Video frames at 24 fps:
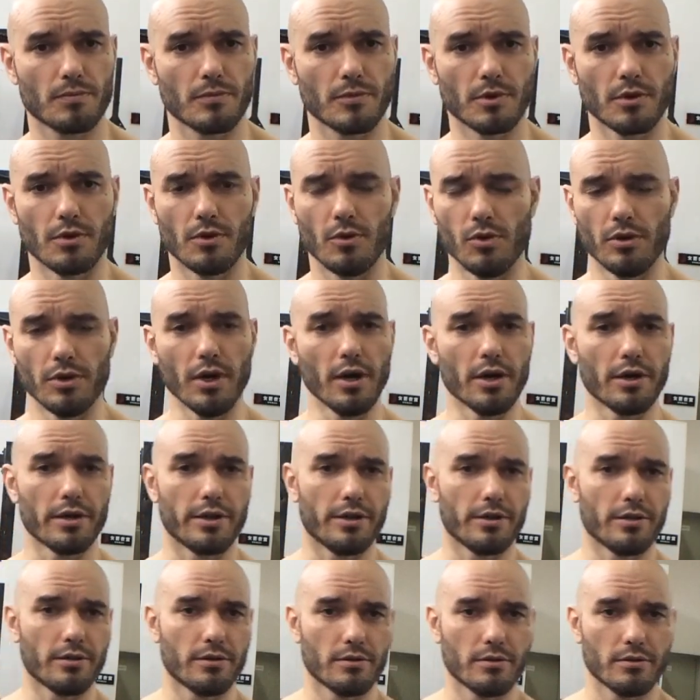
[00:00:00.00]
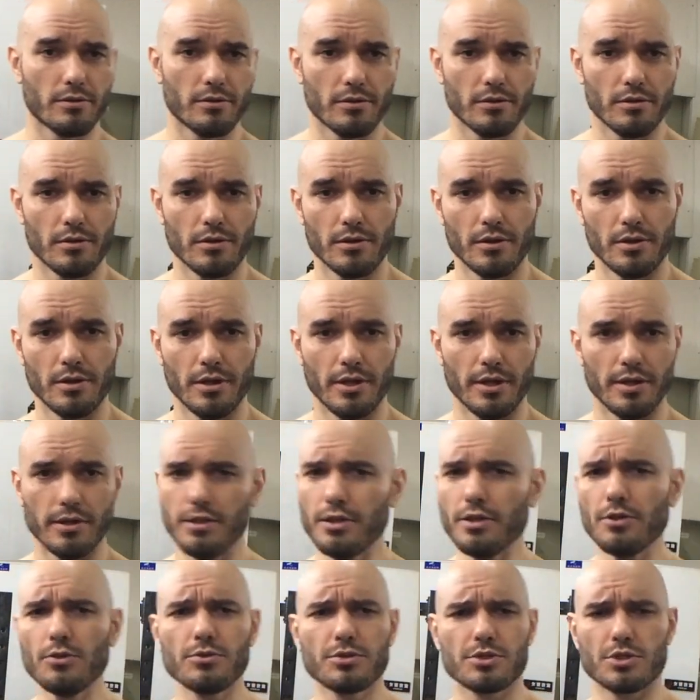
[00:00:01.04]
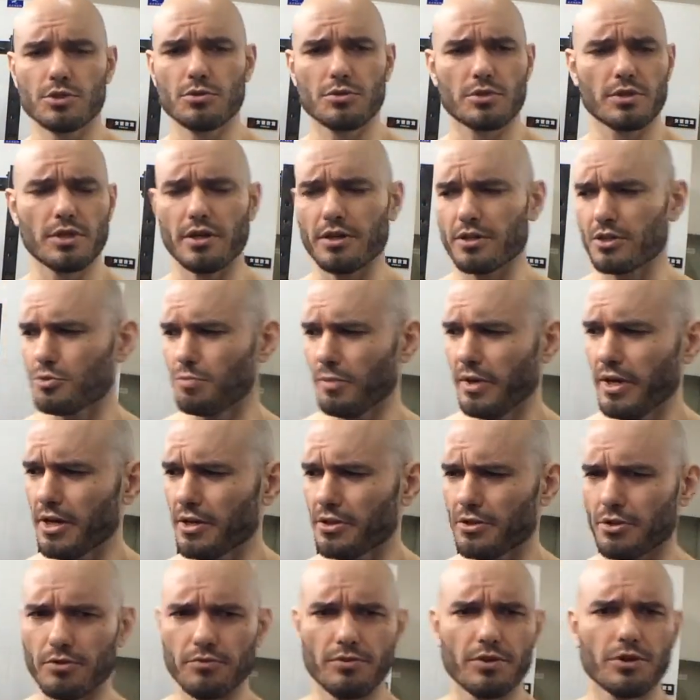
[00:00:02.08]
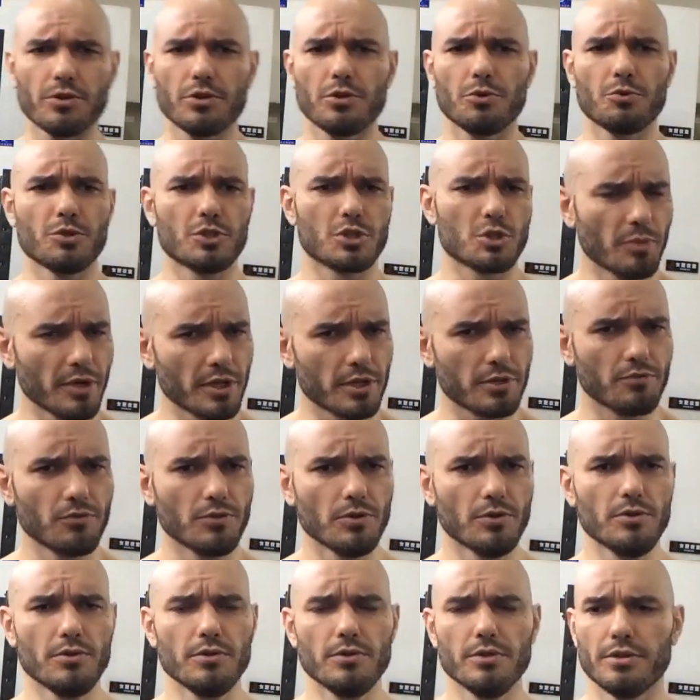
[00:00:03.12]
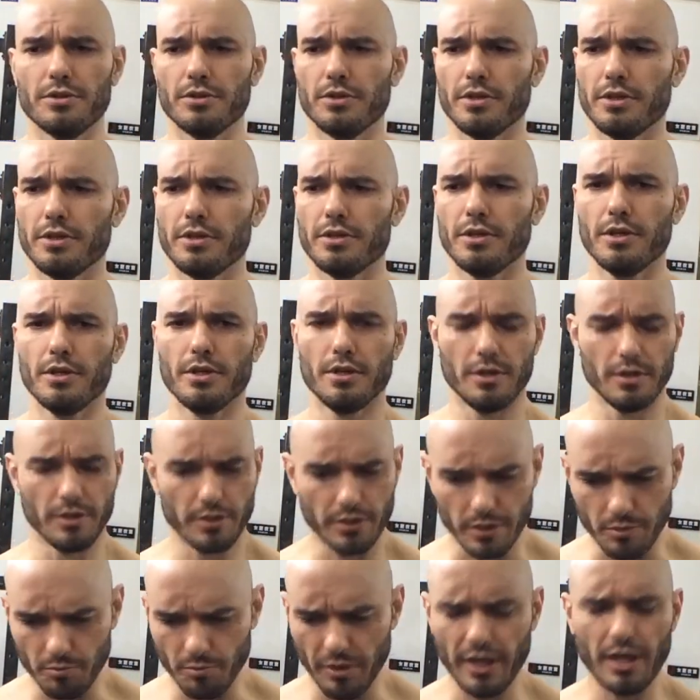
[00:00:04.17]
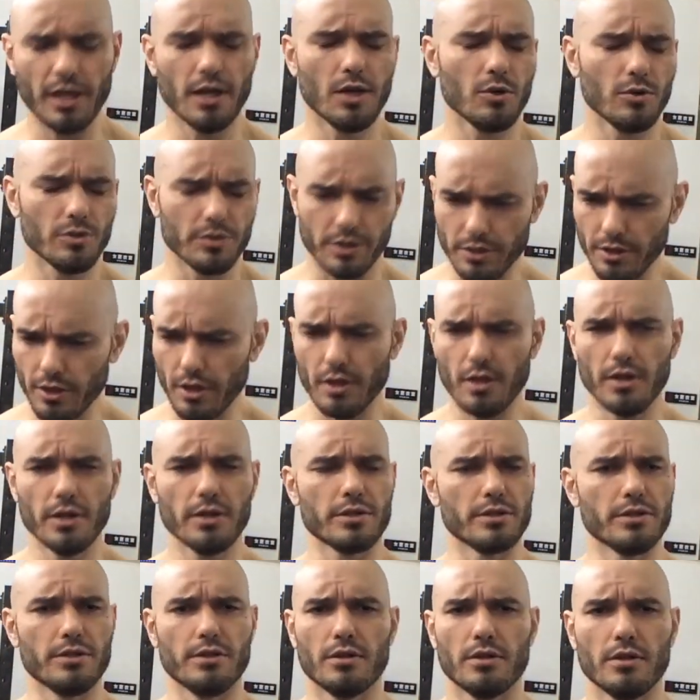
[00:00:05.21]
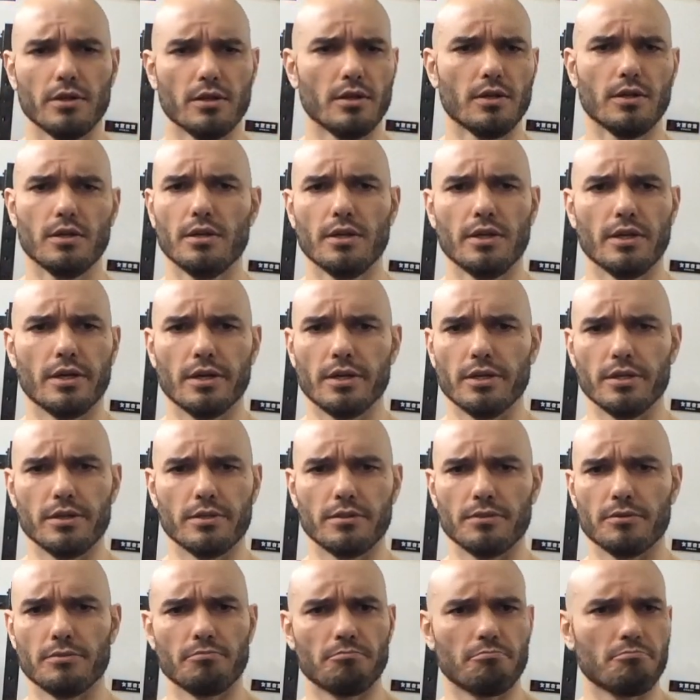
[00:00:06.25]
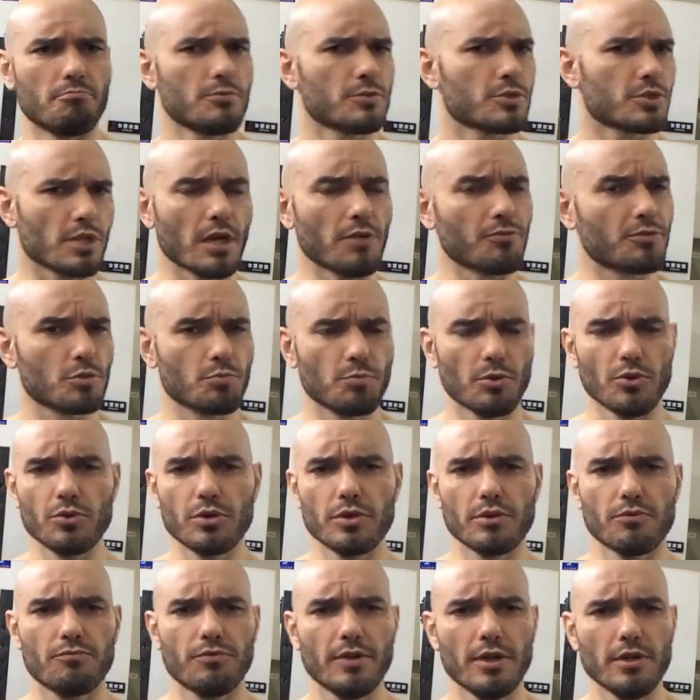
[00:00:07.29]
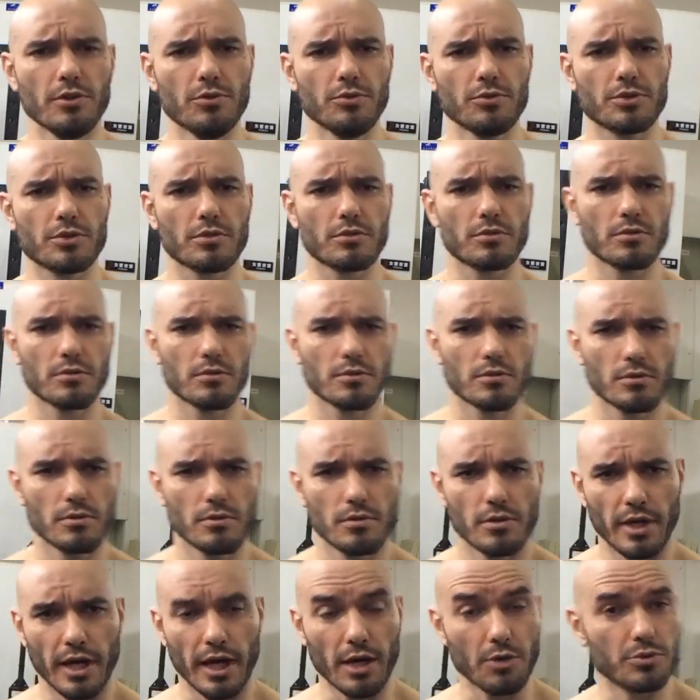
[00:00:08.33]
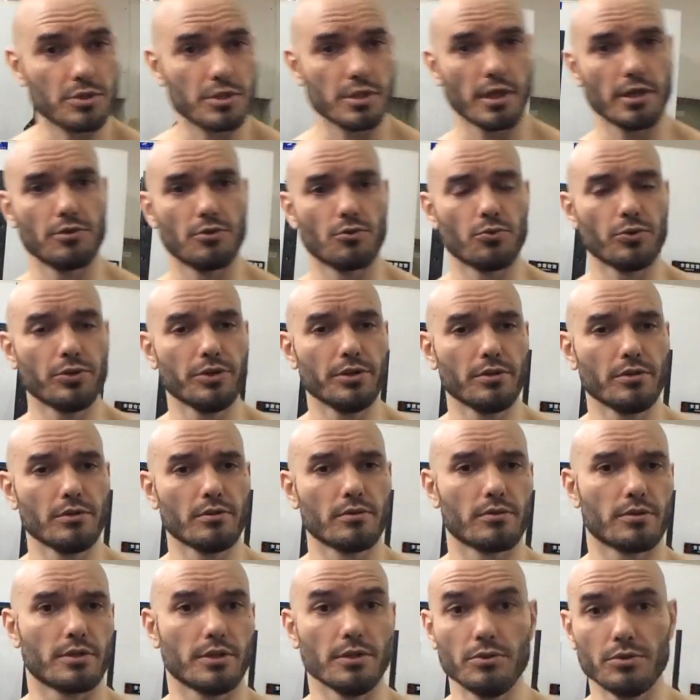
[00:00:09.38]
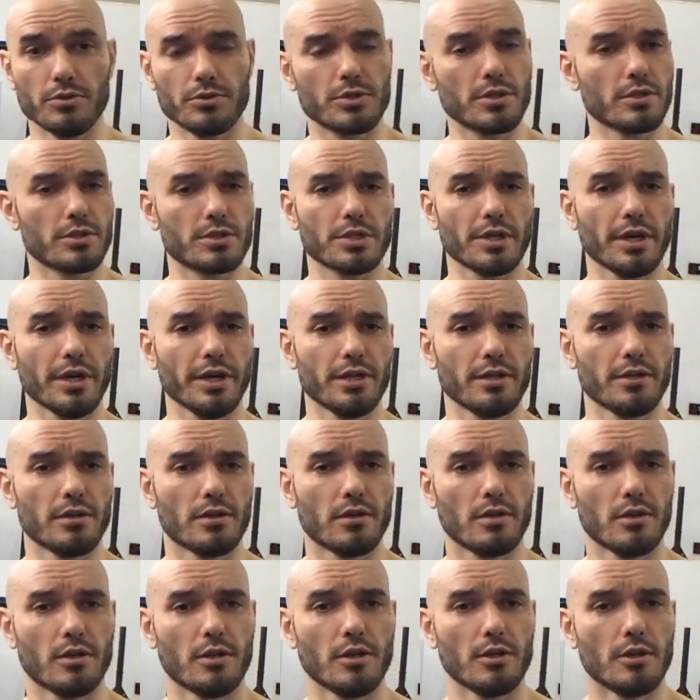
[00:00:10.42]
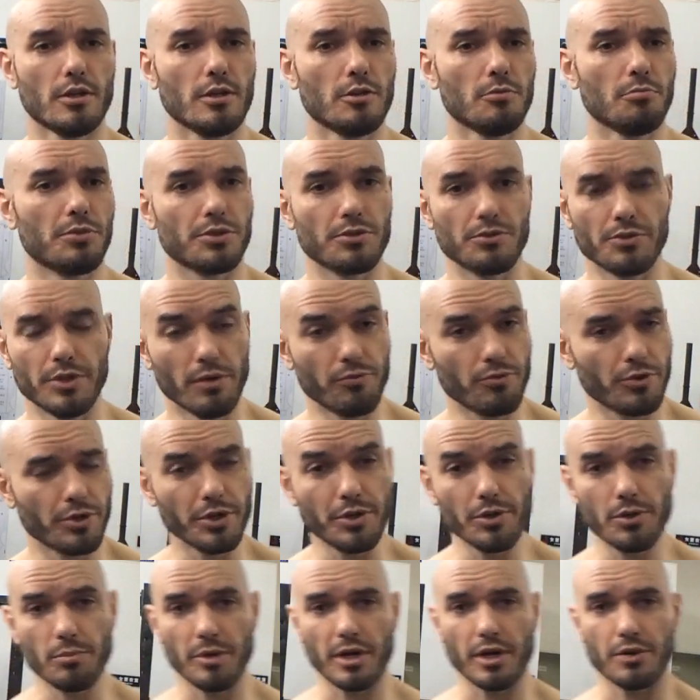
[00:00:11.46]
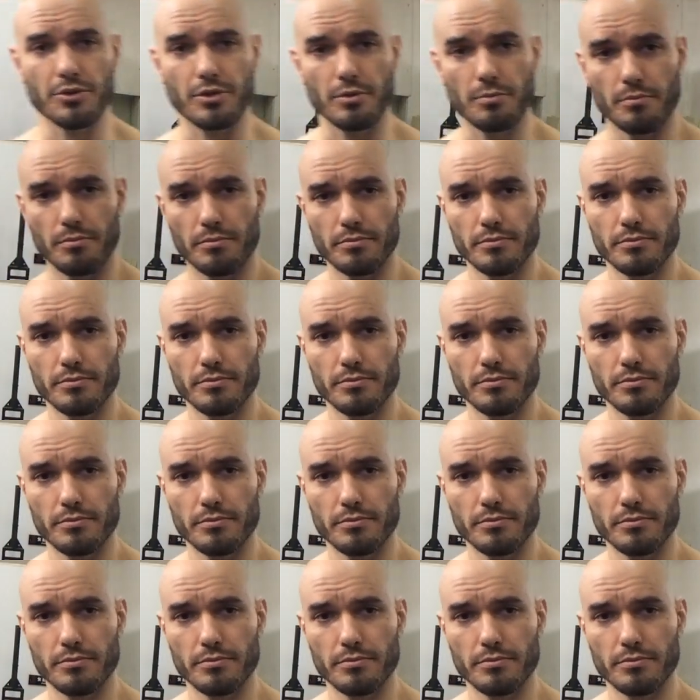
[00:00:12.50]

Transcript: going on. And they don't talk smack. They're very respectful, and they bow and they nod, and soft-spoken fellows outside the ring, killers inside, but you'll never hear about them.